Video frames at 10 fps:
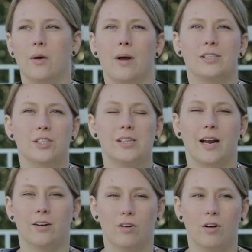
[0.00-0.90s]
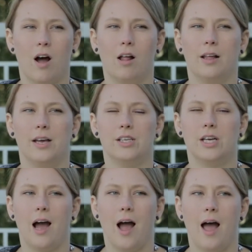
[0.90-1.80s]
at Western Technical
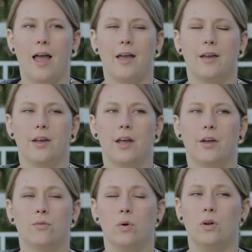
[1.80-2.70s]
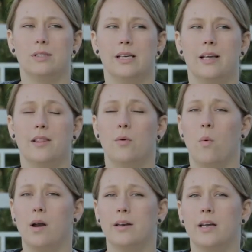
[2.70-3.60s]
College, I enrolled in the
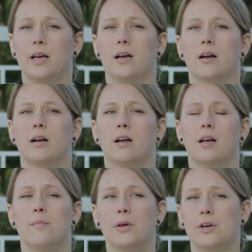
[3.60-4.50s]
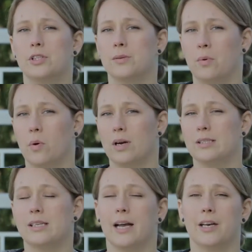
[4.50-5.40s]
one year computer support
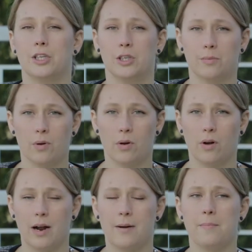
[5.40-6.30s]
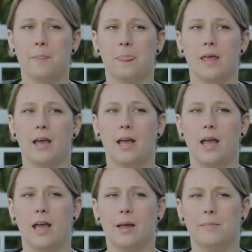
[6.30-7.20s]
technician program
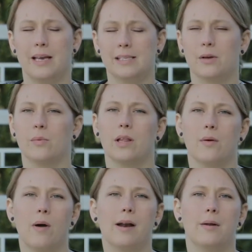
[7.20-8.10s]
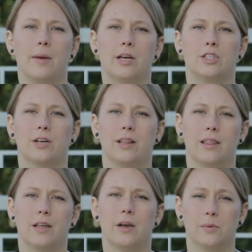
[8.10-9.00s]
because I really wanted to make sure
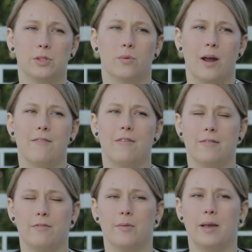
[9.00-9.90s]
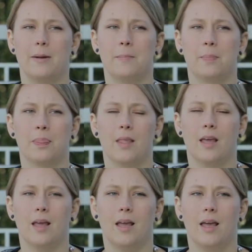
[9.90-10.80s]
that it was the right fit for me.
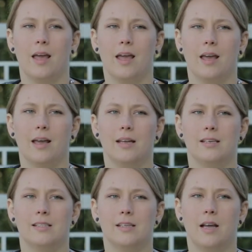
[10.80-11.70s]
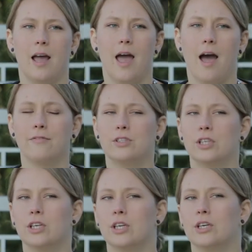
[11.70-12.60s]
And
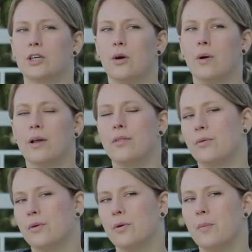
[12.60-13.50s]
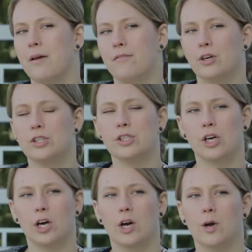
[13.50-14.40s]
after going through my first
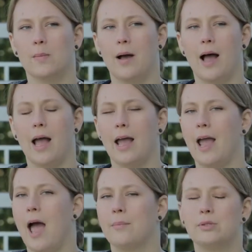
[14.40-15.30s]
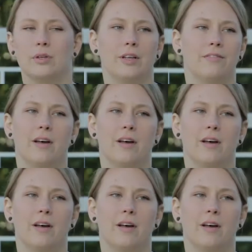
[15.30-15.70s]
term, I absolutely